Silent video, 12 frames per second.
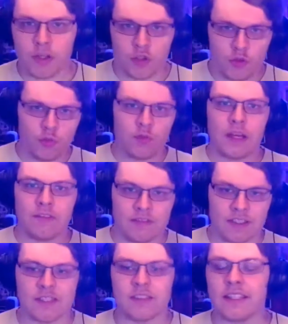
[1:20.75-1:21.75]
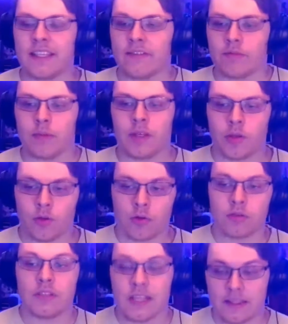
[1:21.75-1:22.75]
But you have literally given me
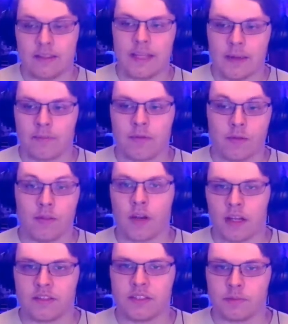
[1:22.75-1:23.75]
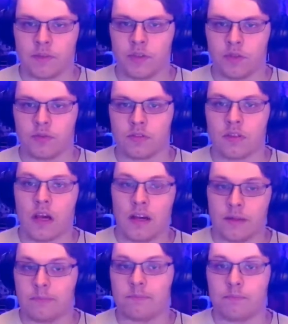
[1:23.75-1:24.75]
your in-depth thoughts and reviews
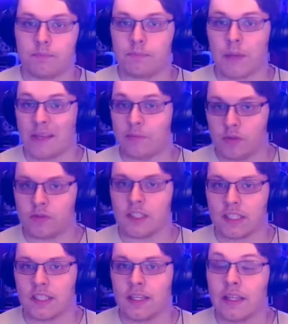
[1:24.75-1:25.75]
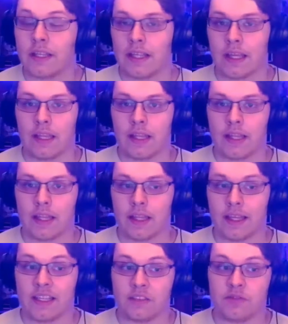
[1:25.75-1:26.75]
on my music
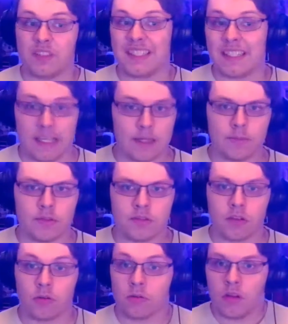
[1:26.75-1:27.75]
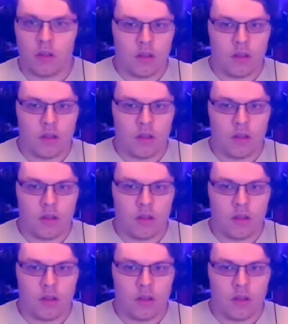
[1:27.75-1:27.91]
in DMs, so